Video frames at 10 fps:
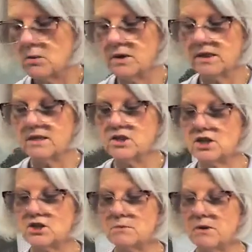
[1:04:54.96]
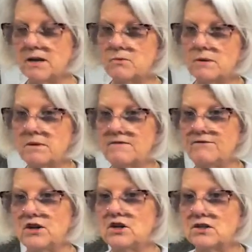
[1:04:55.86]
with the gingerbread ribbon
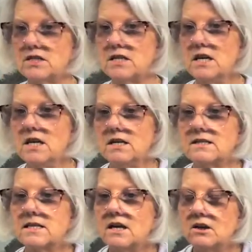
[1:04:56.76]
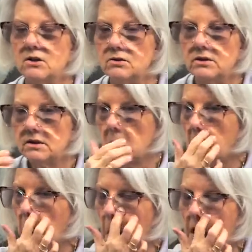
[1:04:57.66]
first. So
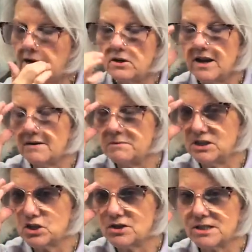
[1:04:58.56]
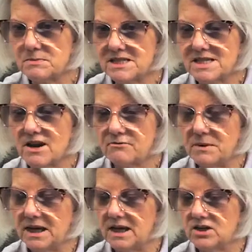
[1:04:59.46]
I don't have much Christmas stuff,
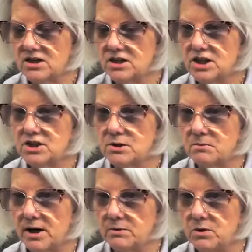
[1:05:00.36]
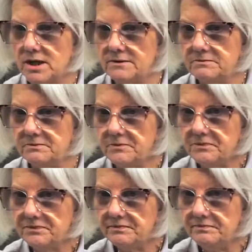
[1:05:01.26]
but here's a gingerbread one.
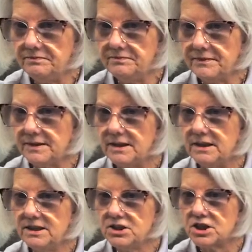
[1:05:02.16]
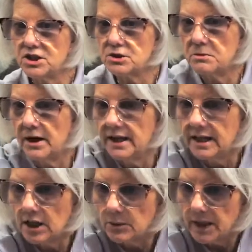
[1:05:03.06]
Gingerbread,
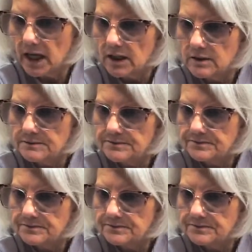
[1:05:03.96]
here we go.